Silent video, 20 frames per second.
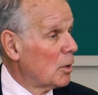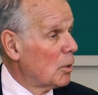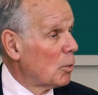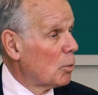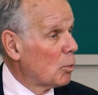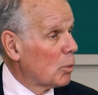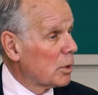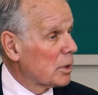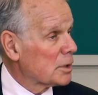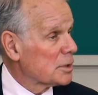
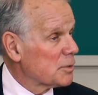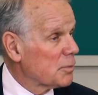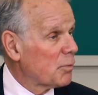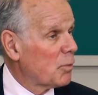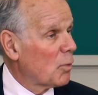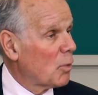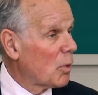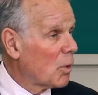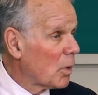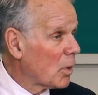works
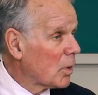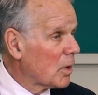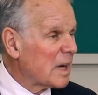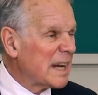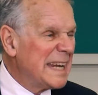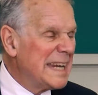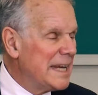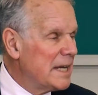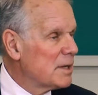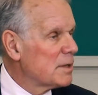for or
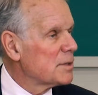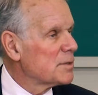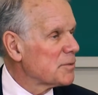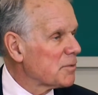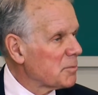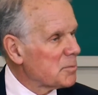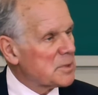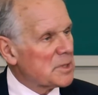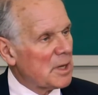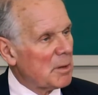hears
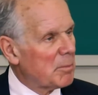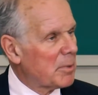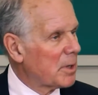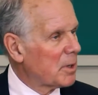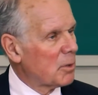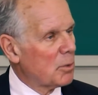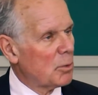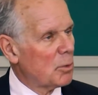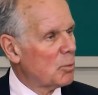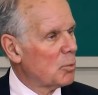from somebody
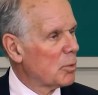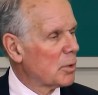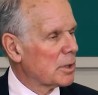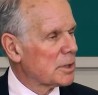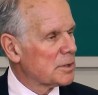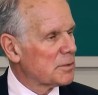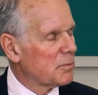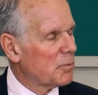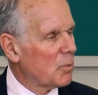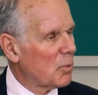who
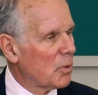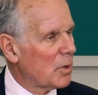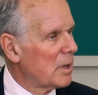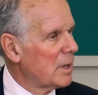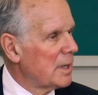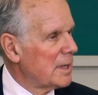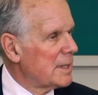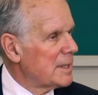works for